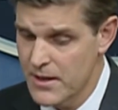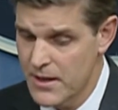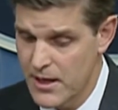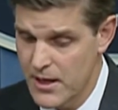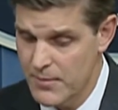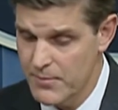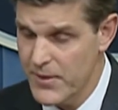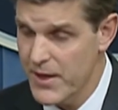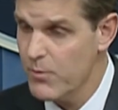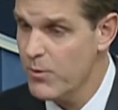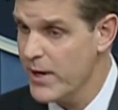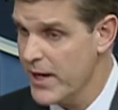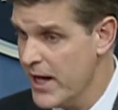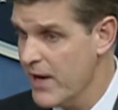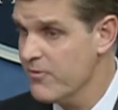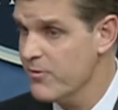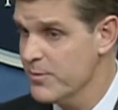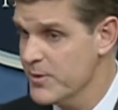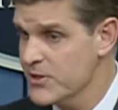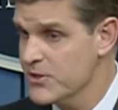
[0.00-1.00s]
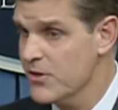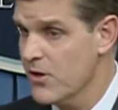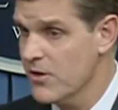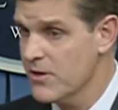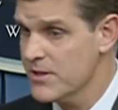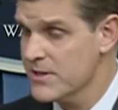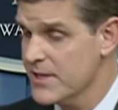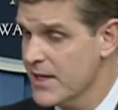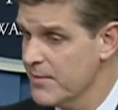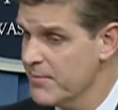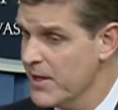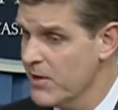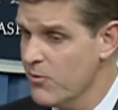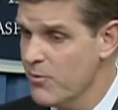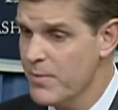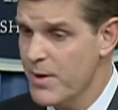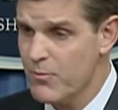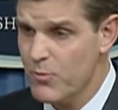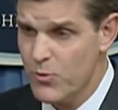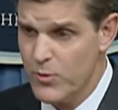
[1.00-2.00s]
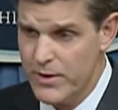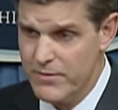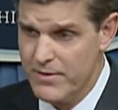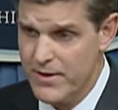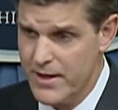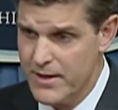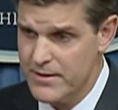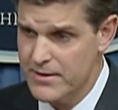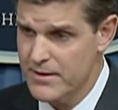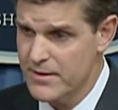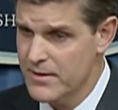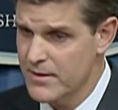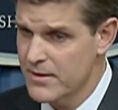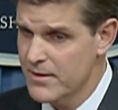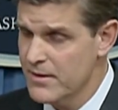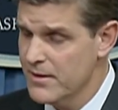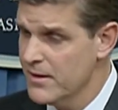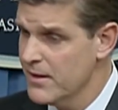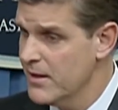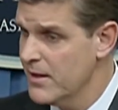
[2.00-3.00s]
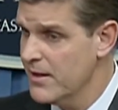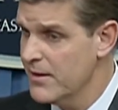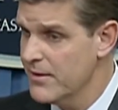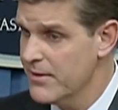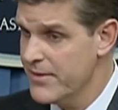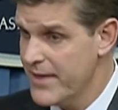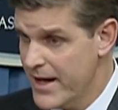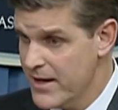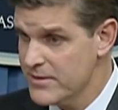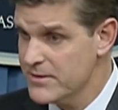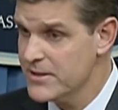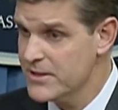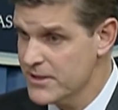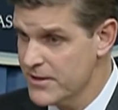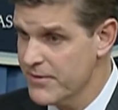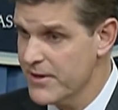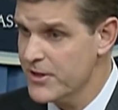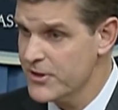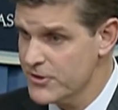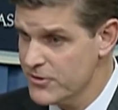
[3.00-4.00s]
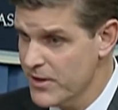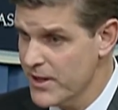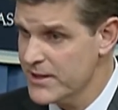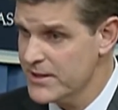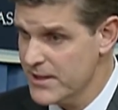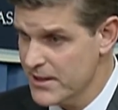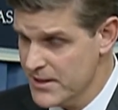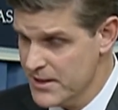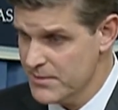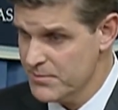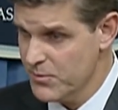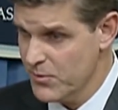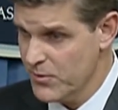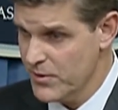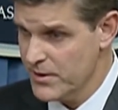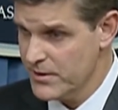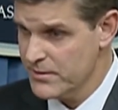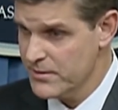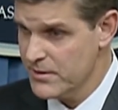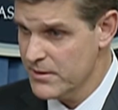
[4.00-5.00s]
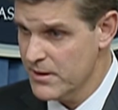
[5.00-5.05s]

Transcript: that we have from the start of this campaign. Remember, we've had thousands of airstrikes at this point.